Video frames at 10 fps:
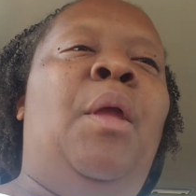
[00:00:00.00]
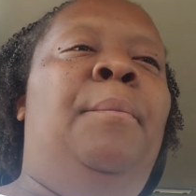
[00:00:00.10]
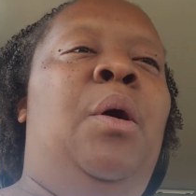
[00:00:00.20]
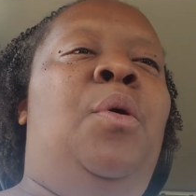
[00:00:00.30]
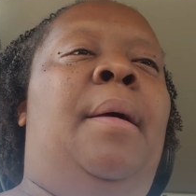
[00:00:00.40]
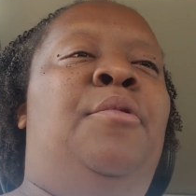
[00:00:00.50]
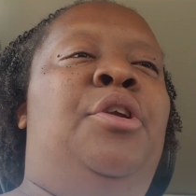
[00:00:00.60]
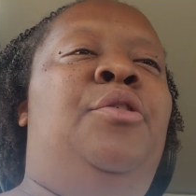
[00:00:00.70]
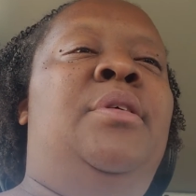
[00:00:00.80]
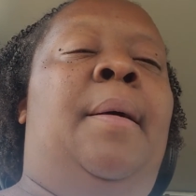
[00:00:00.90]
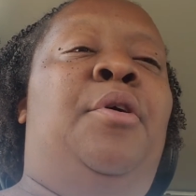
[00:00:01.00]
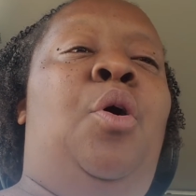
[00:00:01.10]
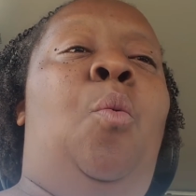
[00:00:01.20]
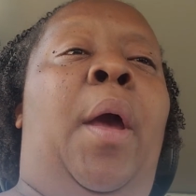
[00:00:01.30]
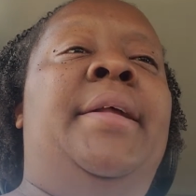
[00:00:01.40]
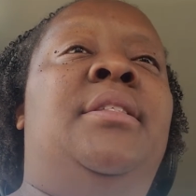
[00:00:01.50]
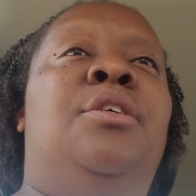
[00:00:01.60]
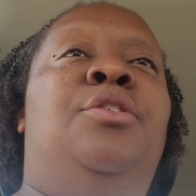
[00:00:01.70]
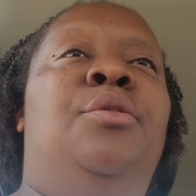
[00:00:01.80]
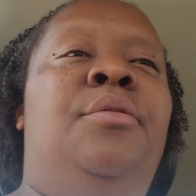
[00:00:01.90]
But what I'm going to do is I'm going to wait to
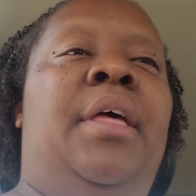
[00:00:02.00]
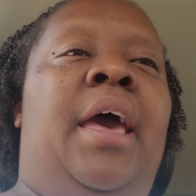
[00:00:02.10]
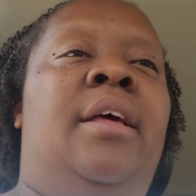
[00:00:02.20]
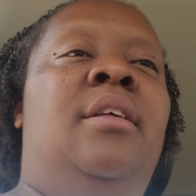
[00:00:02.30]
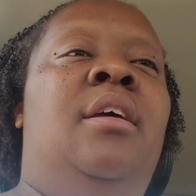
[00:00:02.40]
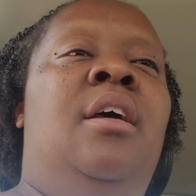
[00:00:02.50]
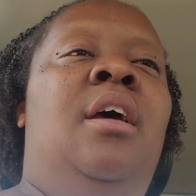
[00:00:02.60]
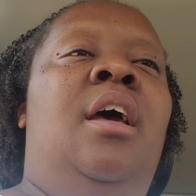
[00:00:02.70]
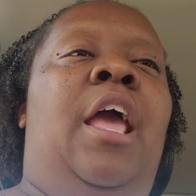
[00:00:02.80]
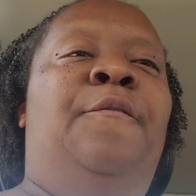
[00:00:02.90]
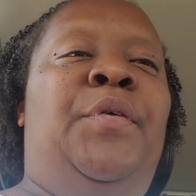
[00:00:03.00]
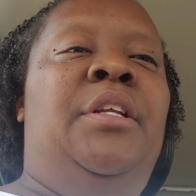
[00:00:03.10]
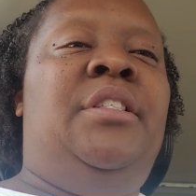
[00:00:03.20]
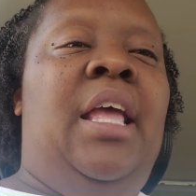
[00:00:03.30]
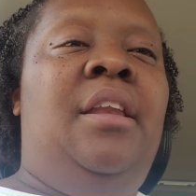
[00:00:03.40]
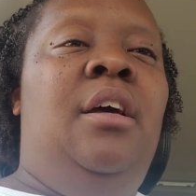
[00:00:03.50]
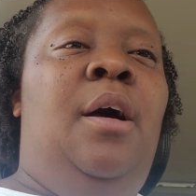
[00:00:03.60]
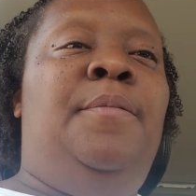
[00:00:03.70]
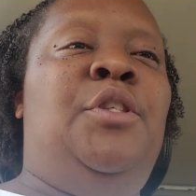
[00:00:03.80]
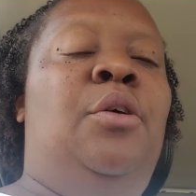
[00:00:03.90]
do that and finish that
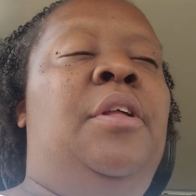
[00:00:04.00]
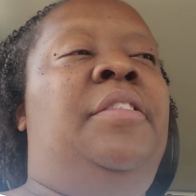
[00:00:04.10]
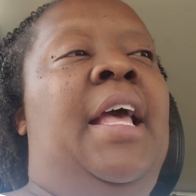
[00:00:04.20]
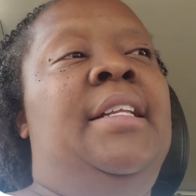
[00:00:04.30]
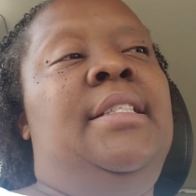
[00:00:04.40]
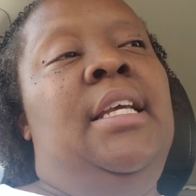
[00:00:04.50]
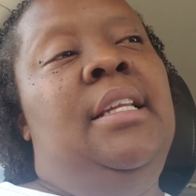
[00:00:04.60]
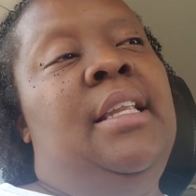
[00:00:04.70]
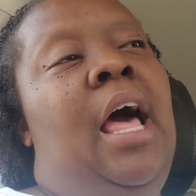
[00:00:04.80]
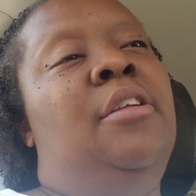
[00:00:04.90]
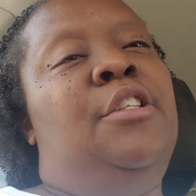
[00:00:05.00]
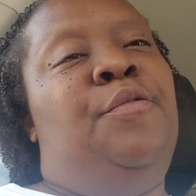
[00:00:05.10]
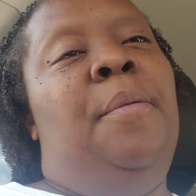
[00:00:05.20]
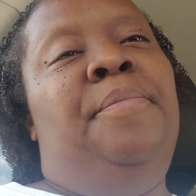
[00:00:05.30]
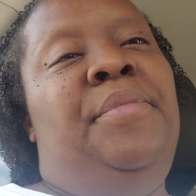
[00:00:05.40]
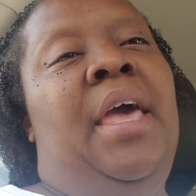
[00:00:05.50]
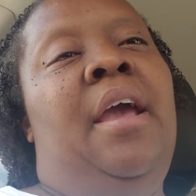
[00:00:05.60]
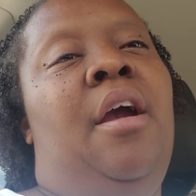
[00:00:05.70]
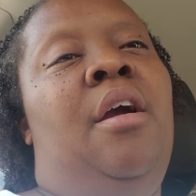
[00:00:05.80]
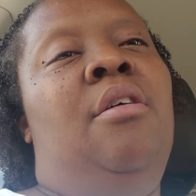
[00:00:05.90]
up so that $10 from
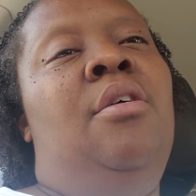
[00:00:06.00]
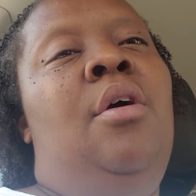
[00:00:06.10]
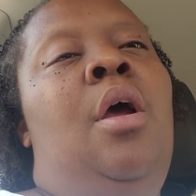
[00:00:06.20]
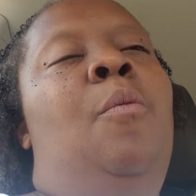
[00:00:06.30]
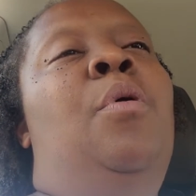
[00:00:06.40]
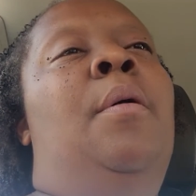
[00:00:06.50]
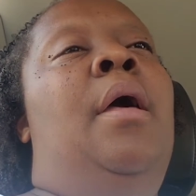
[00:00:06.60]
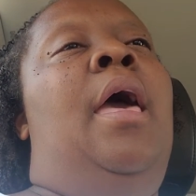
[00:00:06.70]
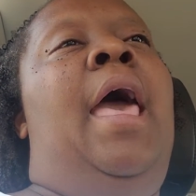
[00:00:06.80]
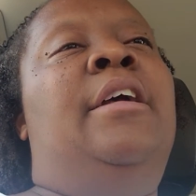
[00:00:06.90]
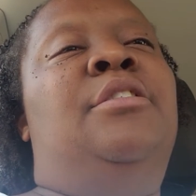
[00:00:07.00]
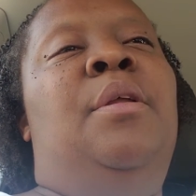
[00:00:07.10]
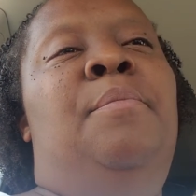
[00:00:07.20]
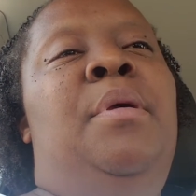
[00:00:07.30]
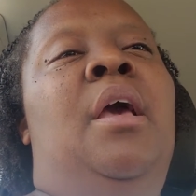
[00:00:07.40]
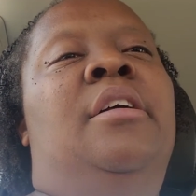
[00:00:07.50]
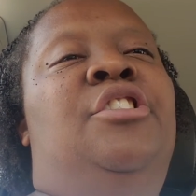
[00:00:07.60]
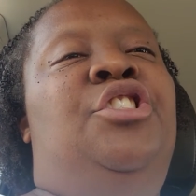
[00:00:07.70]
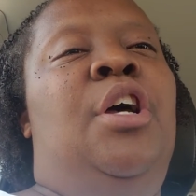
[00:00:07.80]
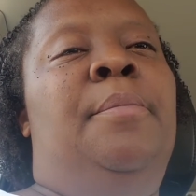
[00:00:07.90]
there will actually be a
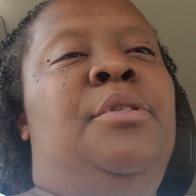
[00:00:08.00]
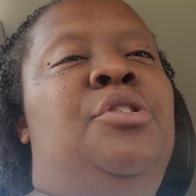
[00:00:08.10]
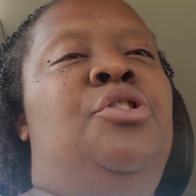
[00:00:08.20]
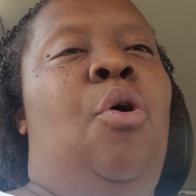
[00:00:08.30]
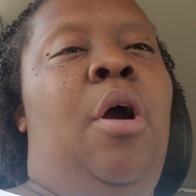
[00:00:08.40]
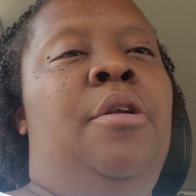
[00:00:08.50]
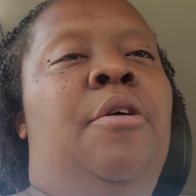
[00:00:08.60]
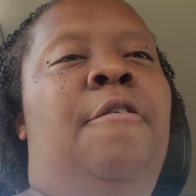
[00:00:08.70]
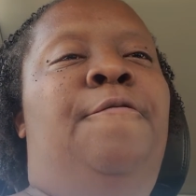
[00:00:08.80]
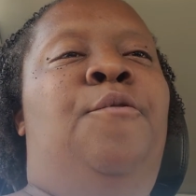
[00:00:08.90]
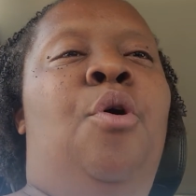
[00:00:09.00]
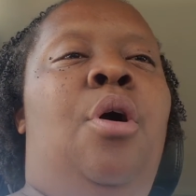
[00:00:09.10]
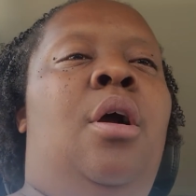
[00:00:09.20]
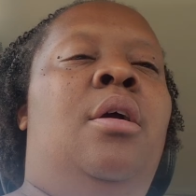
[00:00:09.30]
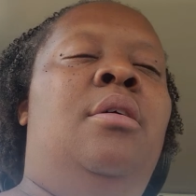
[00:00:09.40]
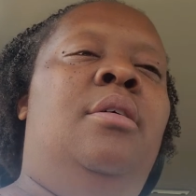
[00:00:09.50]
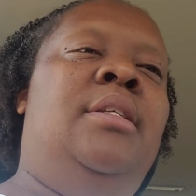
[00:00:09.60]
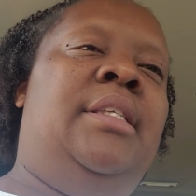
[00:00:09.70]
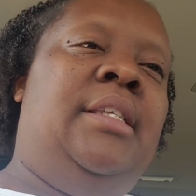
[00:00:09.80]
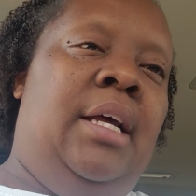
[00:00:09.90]
jump start for
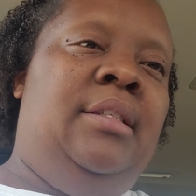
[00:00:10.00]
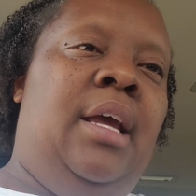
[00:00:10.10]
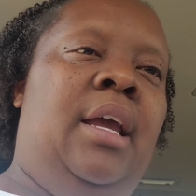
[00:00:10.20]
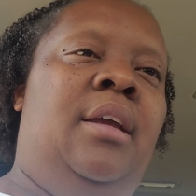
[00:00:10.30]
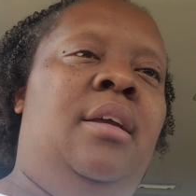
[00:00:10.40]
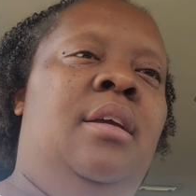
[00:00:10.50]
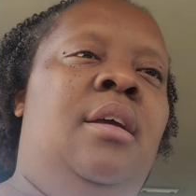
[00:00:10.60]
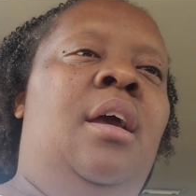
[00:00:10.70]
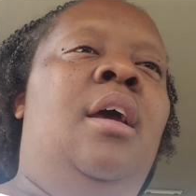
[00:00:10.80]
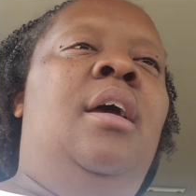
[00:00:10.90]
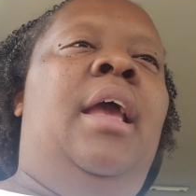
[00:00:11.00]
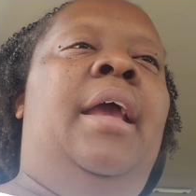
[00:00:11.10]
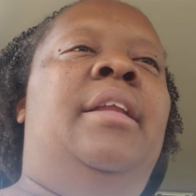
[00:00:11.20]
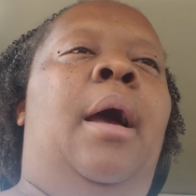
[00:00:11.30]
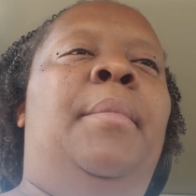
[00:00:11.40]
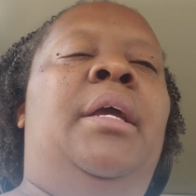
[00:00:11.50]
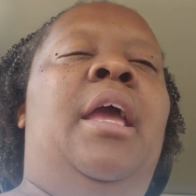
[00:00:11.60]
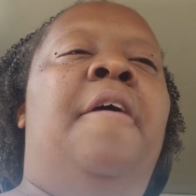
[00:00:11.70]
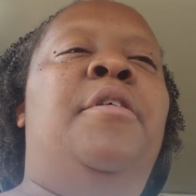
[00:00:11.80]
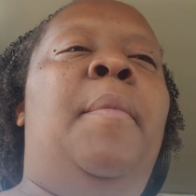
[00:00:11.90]
Sunday. And I
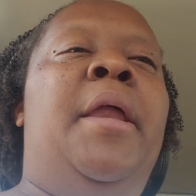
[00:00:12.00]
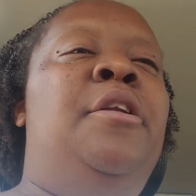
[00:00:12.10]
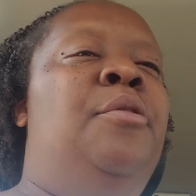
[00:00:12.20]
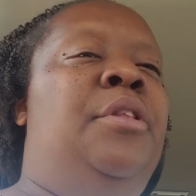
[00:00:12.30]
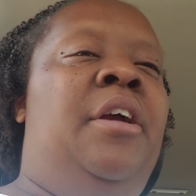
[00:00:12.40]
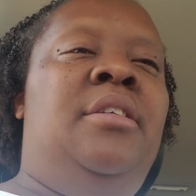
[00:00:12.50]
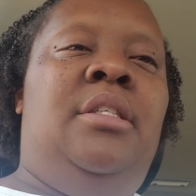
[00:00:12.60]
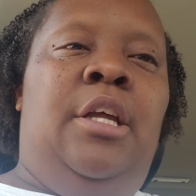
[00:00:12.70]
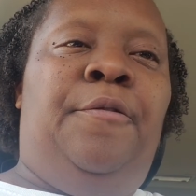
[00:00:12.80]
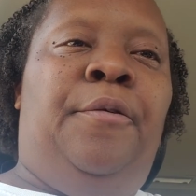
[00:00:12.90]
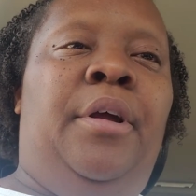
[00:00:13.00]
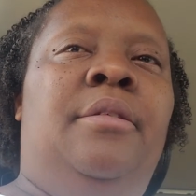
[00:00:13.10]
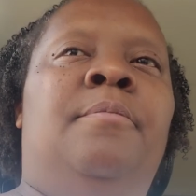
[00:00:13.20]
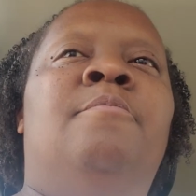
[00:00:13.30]
mean, everybody do theirs different.